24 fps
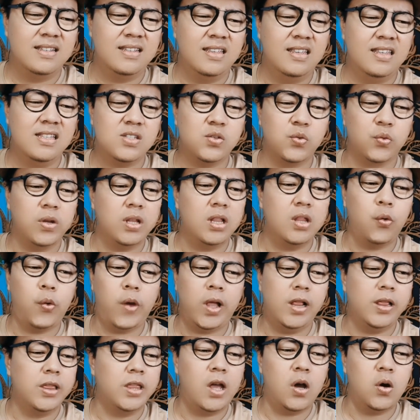He's really
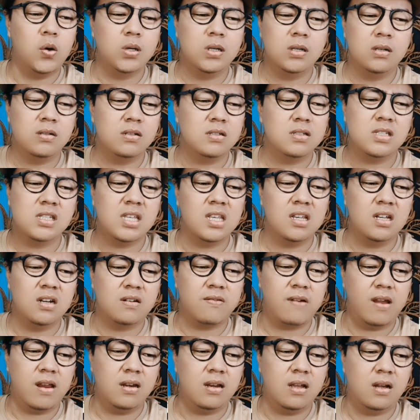well known singer
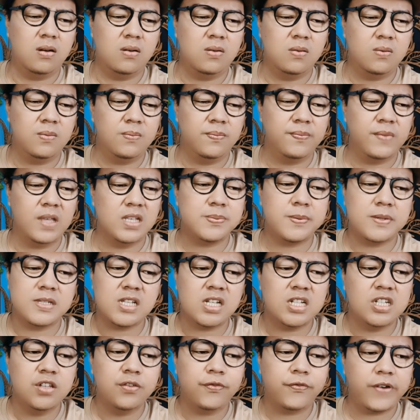right now,
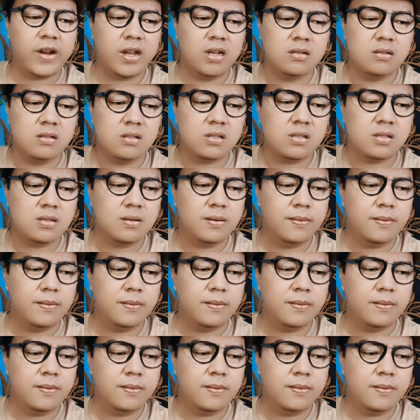especially in France.